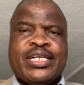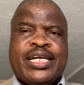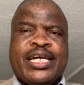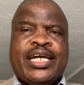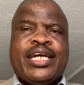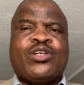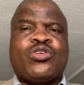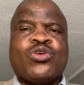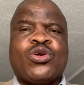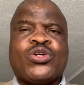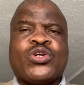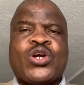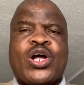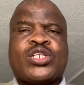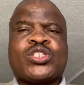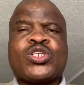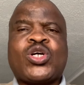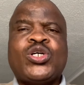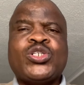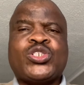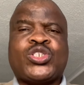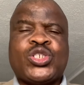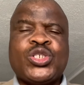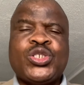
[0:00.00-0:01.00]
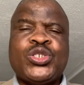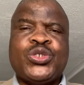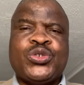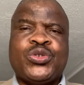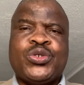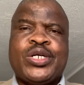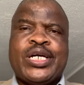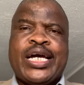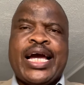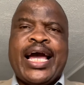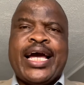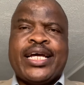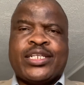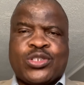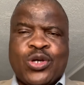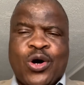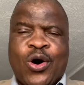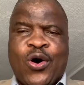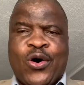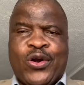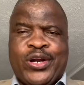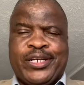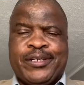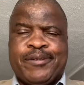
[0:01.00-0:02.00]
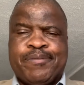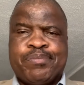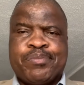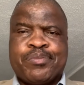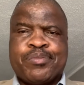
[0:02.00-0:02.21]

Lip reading: It will not continue at all.